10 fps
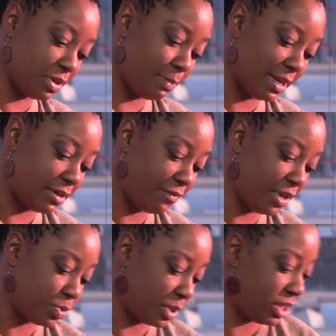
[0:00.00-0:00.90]
by
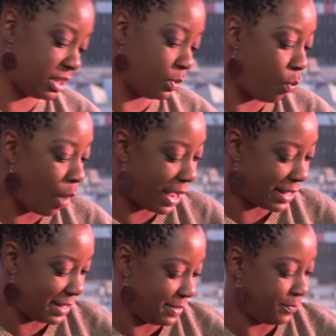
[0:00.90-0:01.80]
Tafadzwa
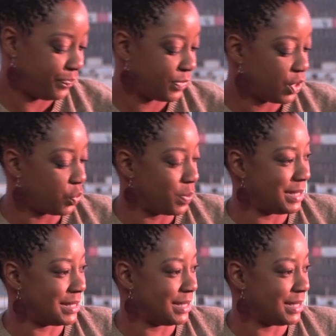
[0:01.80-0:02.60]
Chihwayi, Rwizi.